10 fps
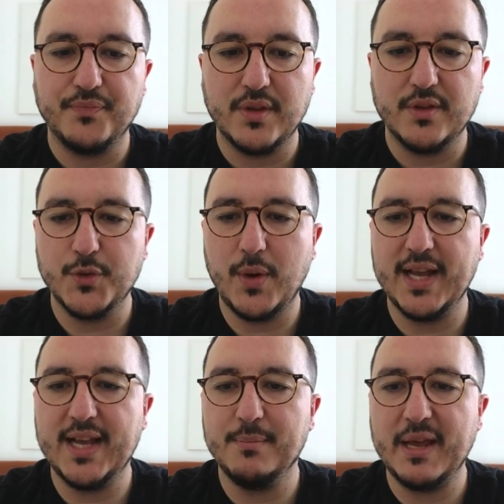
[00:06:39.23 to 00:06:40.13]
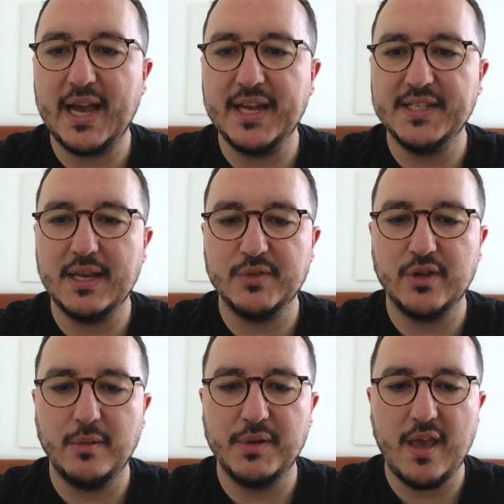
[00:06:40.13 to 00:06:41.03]
So I got my items
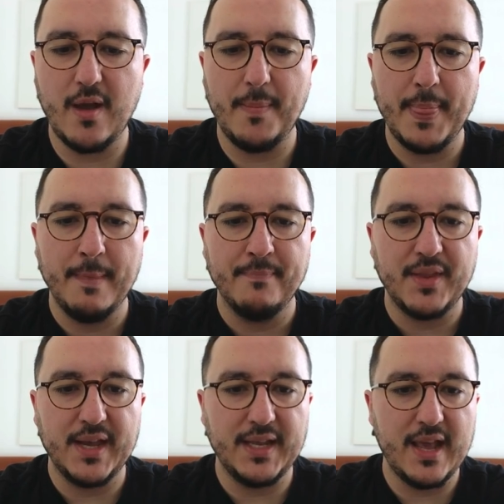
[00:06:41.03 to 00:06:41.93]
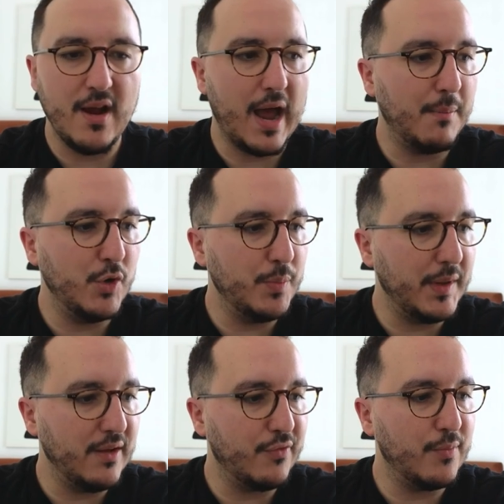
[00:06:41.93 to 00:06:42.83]
up here, and here I'm
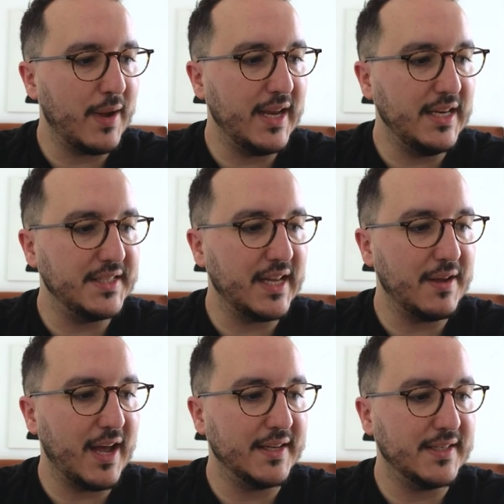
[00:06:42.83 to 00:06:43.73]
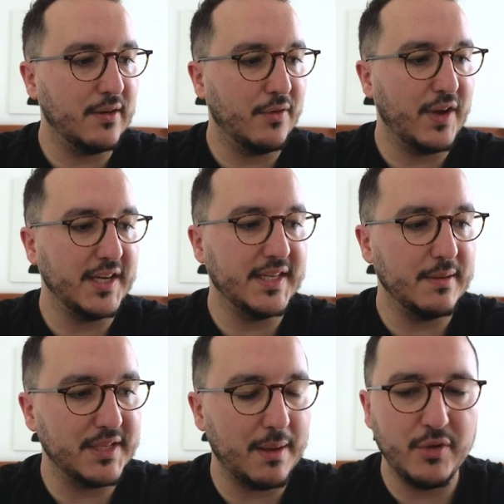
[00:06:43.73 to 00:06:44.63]
looping through my list of
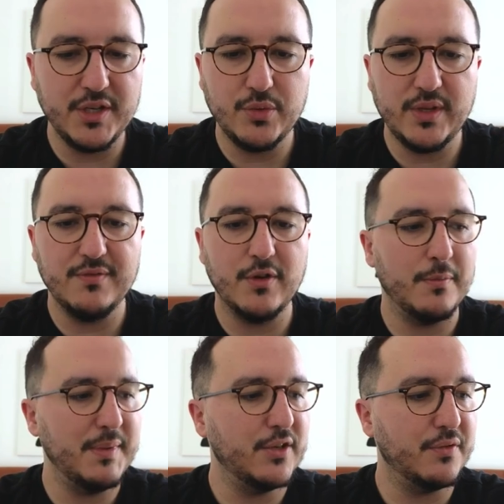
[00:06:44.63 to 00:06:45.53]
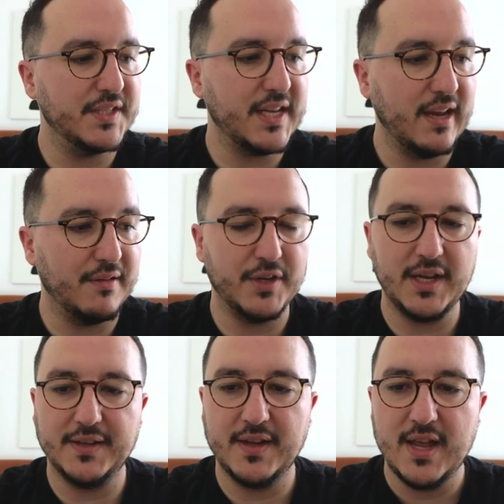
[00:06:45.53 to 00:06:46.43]
items. I'm going to give a bit of style after
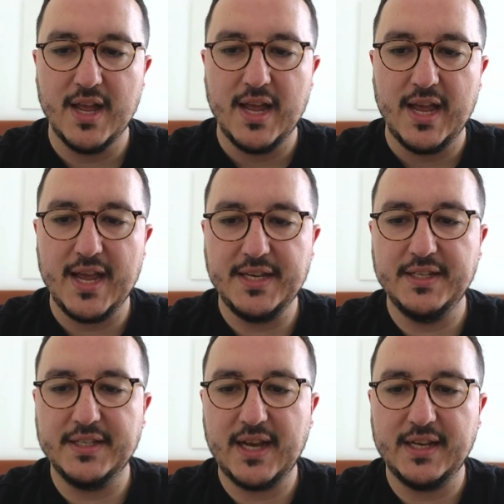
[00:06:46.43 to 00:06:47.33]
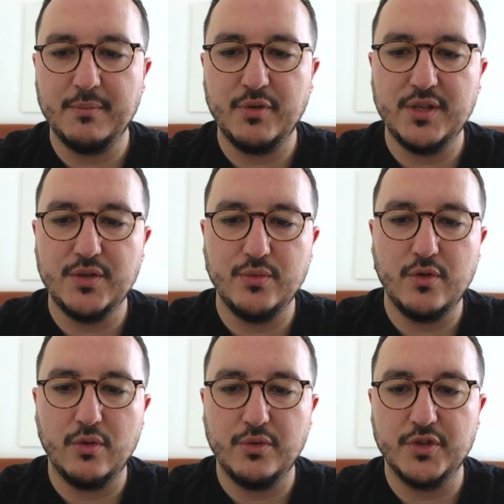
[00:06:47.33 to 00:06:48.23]
that. And inside I'm going to
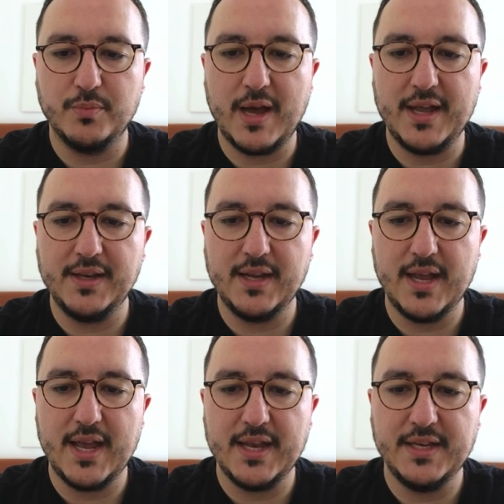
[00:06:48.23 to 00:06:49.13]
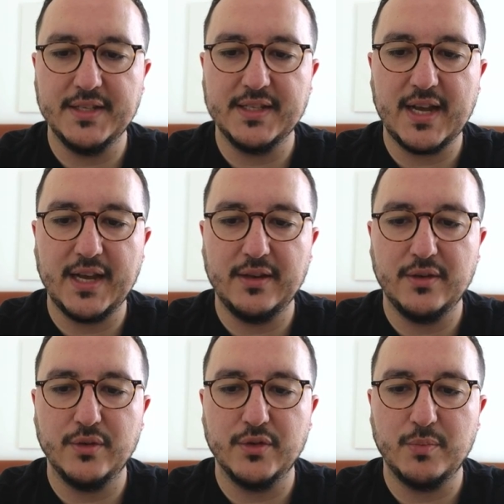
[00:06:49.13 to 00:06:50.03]
call the span, and
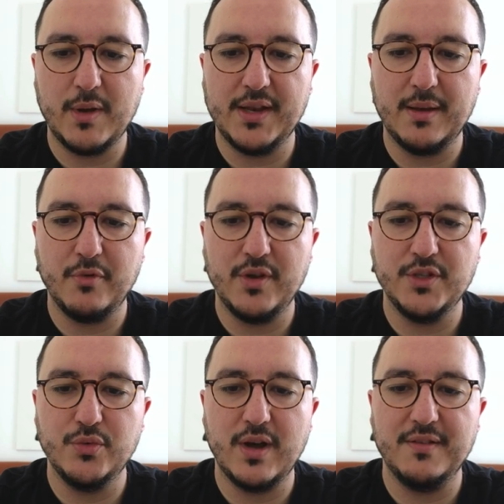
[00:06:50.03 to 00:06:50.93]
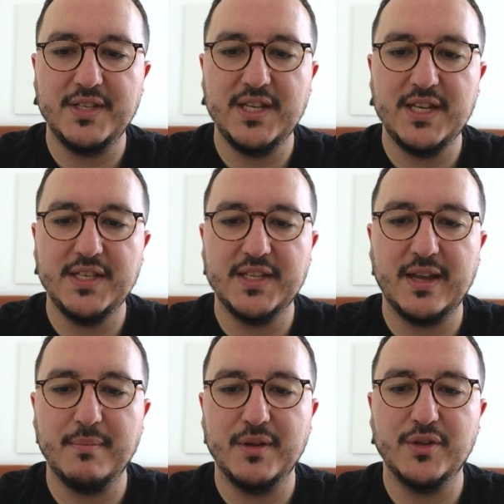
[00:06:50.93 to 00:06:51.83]
inside the span I'm going to have the
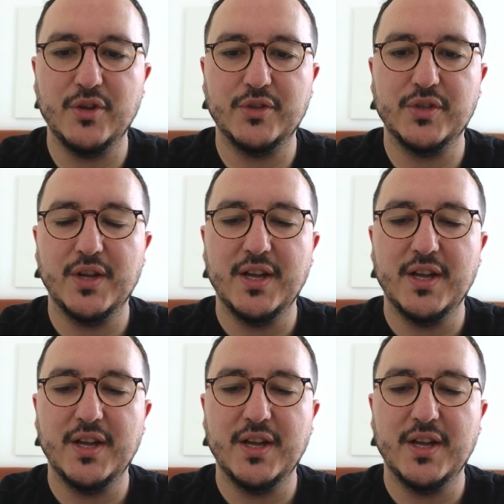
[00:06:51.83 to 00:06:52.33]
item.title.